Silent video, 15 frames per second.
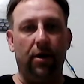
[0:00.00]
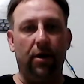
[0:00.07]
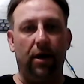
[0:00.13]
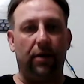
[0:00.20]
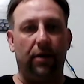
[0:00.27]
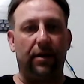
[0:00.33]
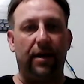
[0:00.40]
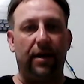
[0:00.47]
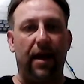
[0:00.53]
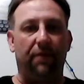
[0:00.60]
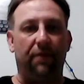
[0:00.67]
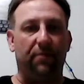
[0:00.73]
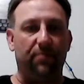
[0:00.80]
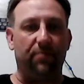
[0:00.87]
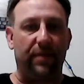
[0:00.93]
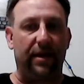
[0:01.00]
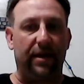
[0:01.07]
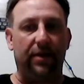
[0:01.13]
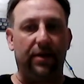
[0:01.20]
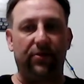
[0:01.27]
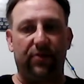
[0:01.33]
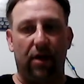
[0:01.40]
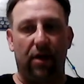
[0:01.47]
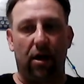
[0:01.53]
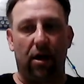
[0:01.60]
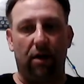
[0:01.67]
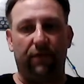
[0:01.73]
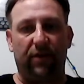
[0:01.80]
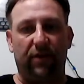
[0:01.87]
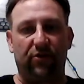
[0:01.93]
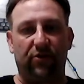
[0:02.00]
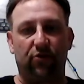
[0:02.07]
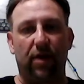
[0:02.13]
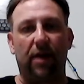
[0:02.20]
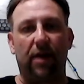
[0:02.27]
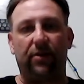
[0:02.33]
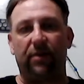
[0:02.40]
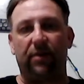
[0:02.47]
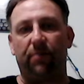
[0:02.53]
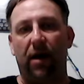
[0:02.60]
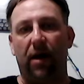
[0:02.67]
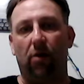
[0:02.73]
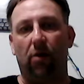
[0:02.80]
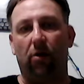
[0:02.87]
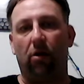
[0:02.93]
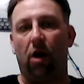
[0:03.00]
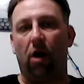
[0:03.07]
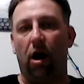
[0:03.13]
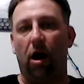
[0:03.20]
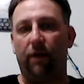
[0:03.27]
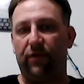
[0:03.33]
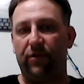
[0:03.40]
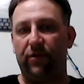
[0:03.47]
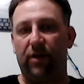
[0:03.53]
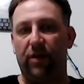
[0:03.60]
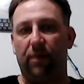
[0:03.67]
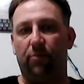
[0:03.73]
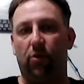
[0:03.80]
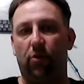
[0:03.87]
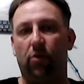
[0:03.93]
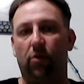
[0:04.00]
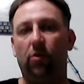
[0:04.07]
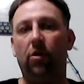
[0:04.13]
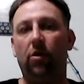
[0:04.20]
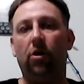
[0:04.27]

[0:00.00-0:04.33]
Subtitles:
and then have a means of extracting power off the dipole